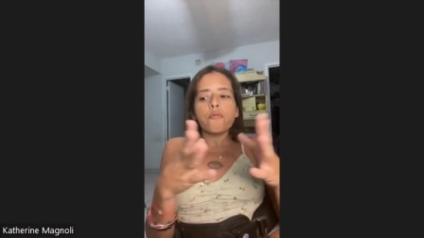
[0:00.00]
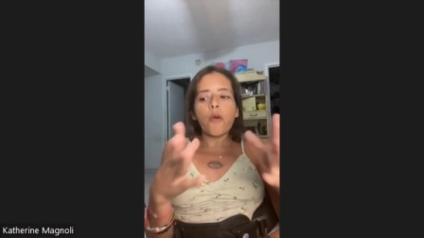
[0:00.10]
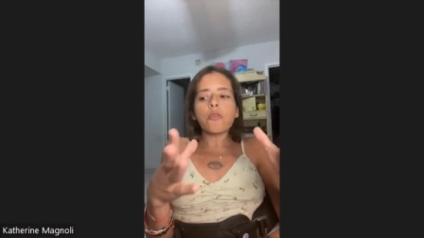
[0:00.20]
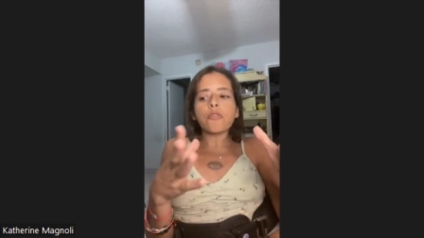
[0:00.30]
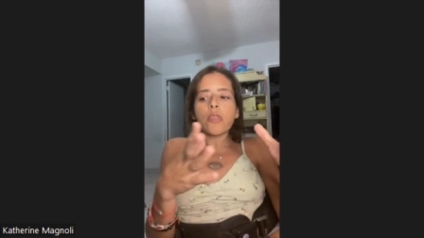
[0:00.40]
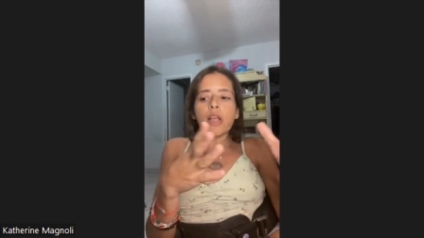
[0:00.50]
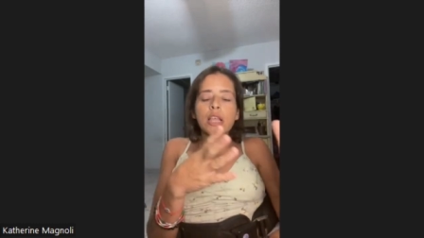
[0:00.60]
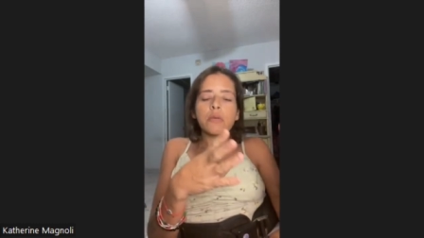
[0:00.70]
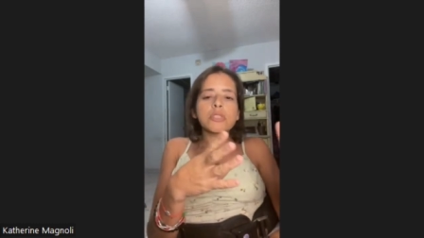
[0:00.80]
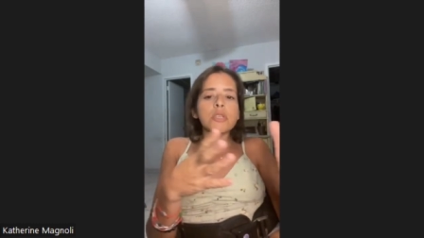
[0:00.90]
felt
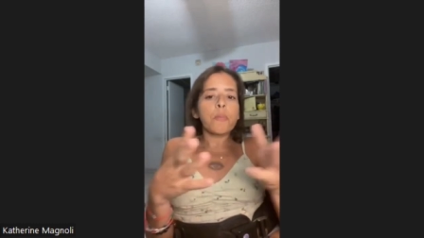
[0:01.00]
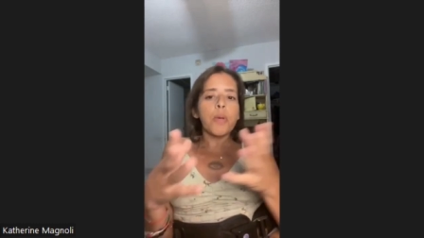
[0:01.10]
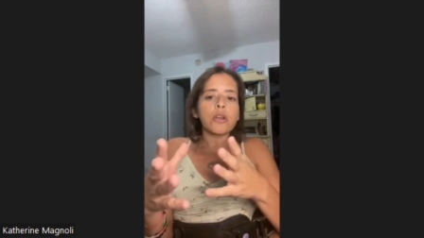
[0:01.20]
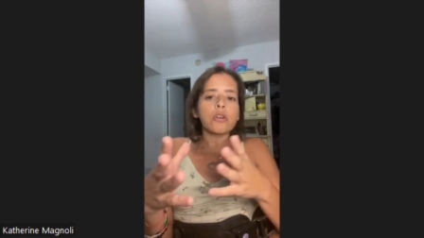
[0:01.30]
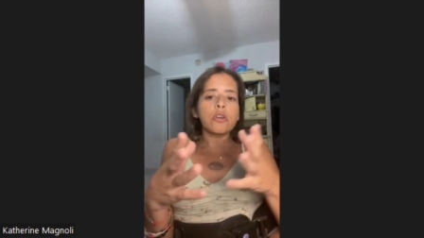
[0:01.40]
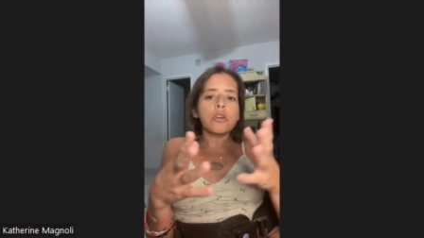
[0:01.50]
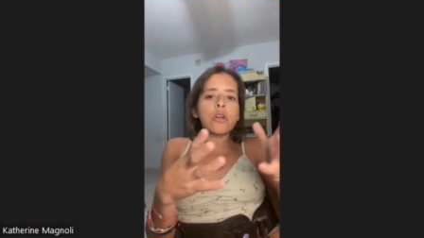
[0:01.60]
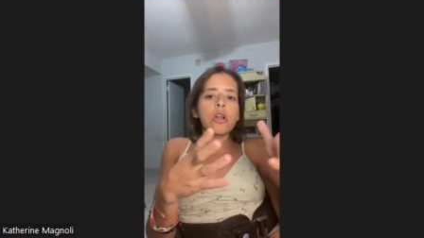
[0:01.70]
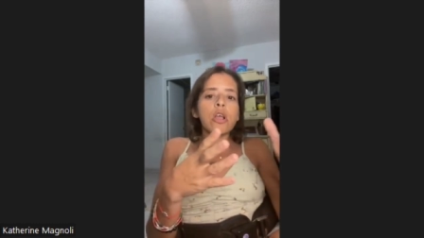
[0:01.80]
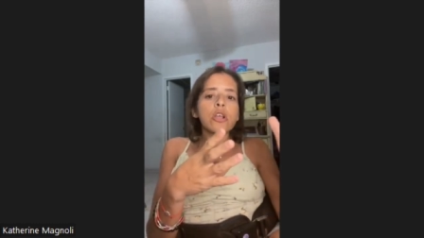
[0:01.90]
like it was a
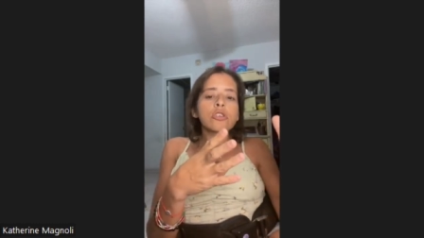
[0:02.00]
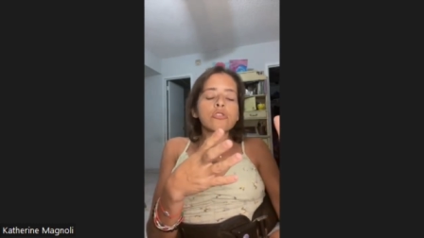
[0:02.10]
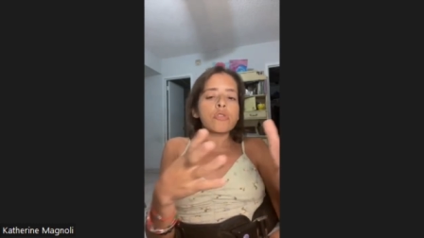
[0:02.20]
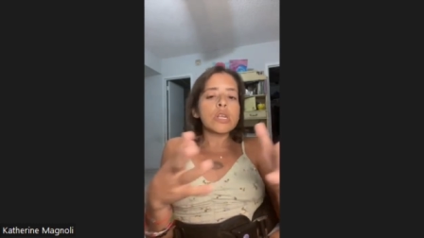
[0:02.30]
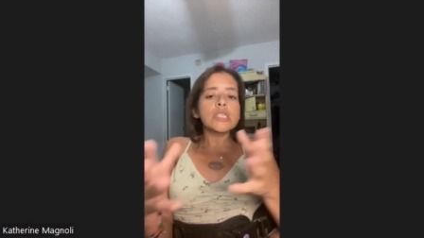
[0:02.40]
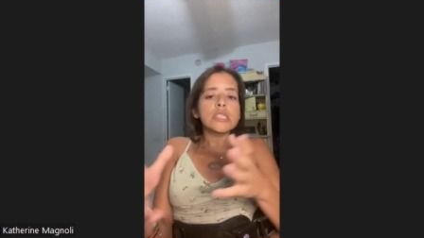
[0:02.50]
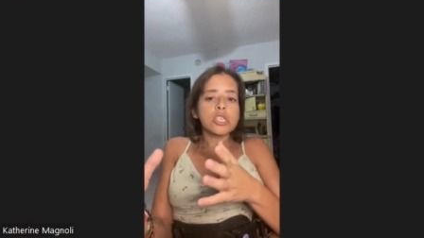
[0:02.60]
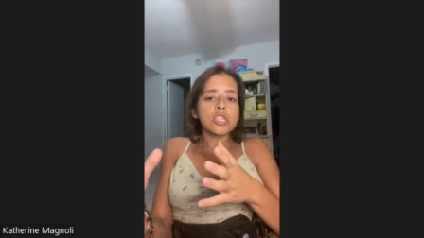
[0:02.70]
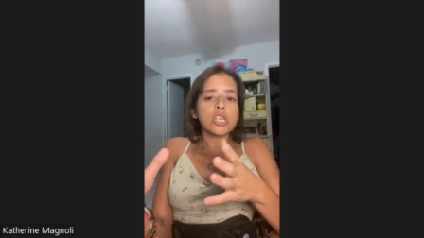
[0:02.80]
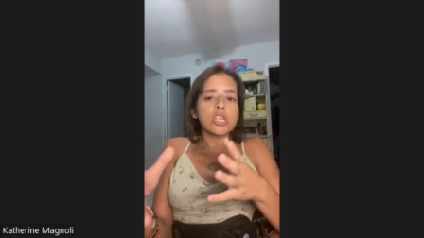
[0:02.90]
better
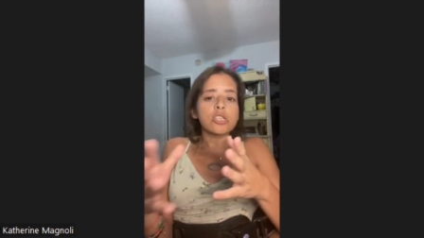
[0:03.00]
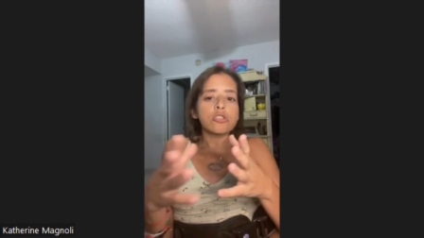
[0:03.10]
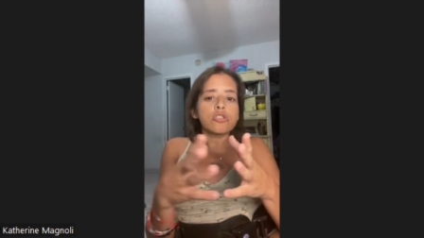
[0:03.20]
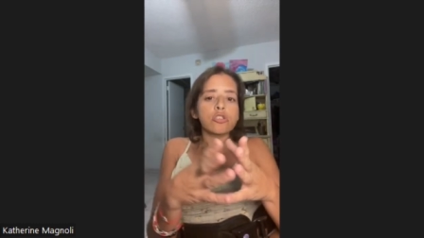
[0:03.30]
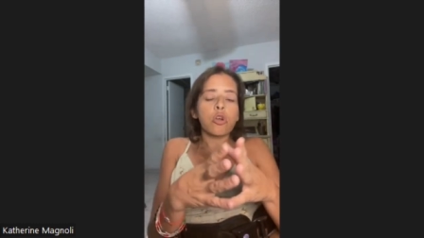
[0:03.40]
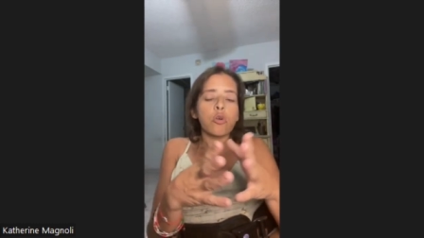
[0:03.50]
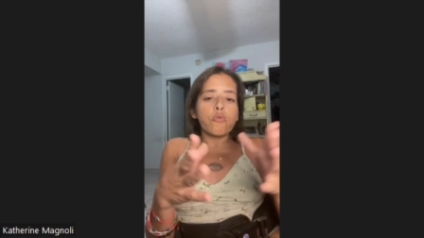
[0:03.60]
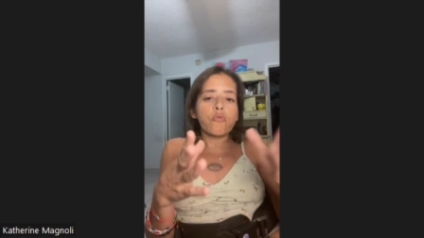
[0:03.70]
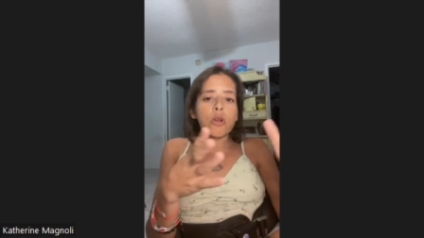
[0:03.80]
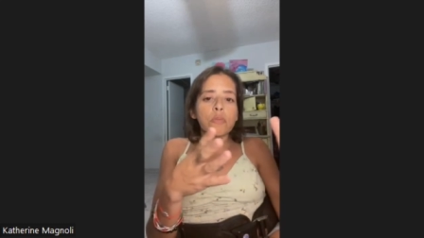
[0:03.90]
transition to
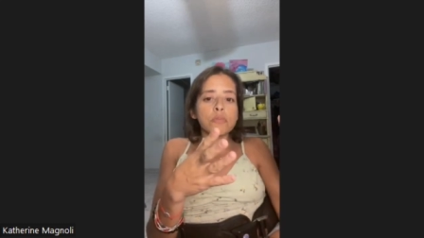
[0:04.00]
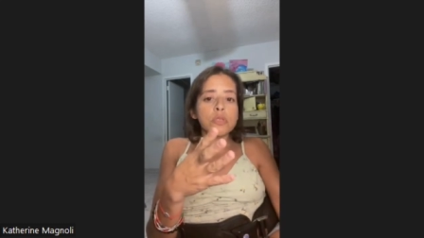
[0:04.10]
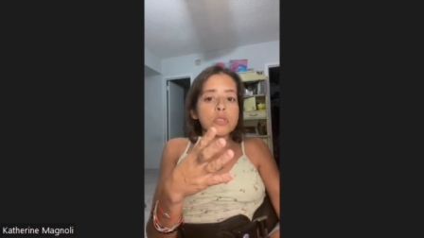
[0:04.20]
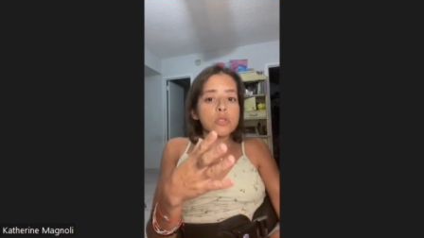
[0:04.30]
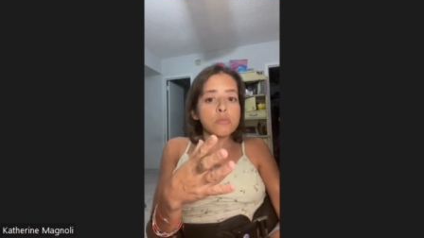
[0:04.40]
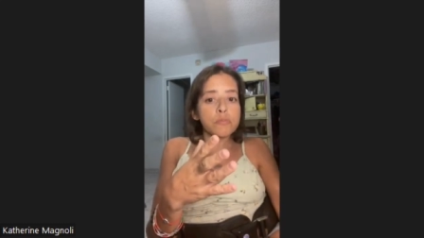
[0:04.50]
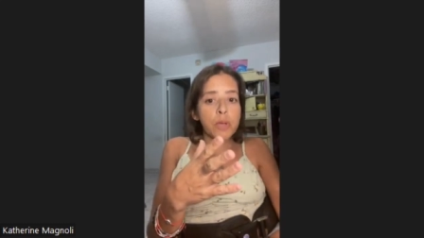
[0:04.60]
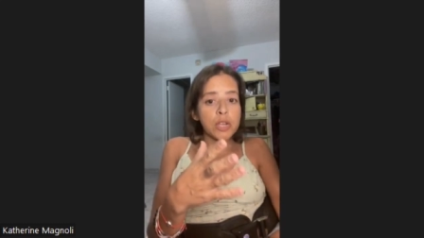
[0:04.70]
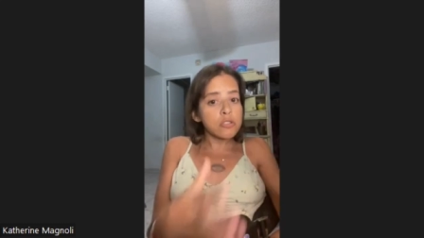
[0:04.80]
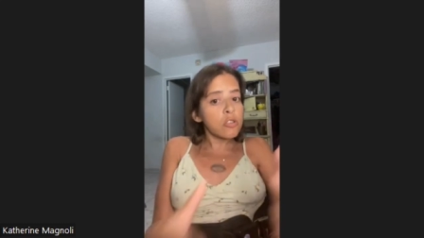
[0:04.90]
go from
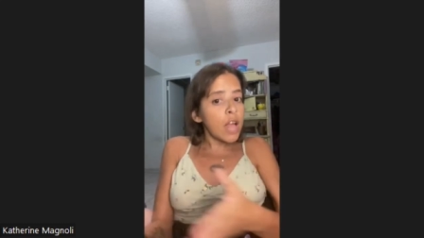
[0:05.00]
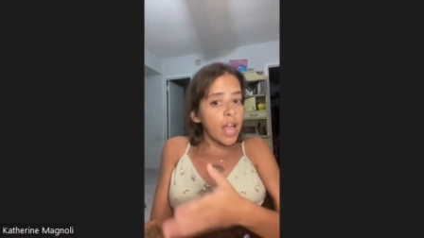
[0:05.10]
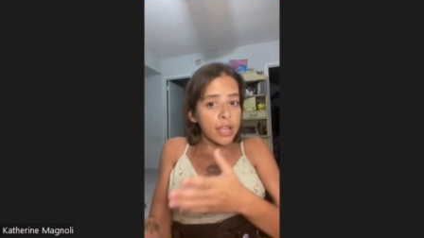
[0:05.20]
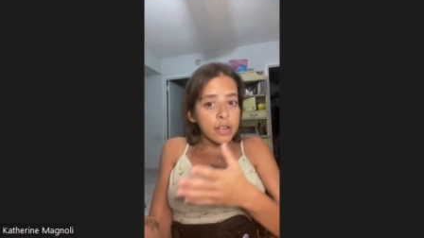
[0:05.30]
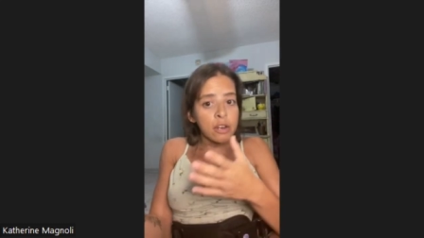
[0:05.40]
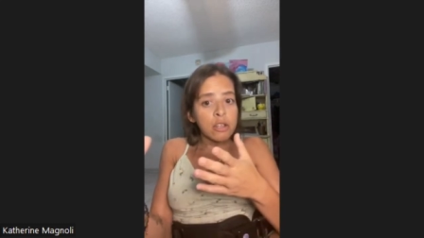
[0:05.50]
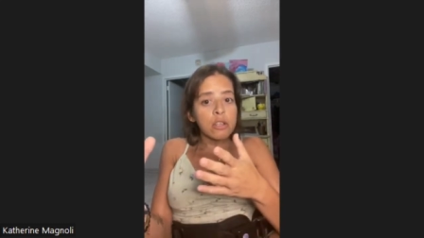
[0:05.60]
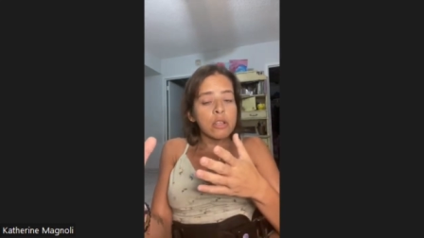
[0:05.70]
special ed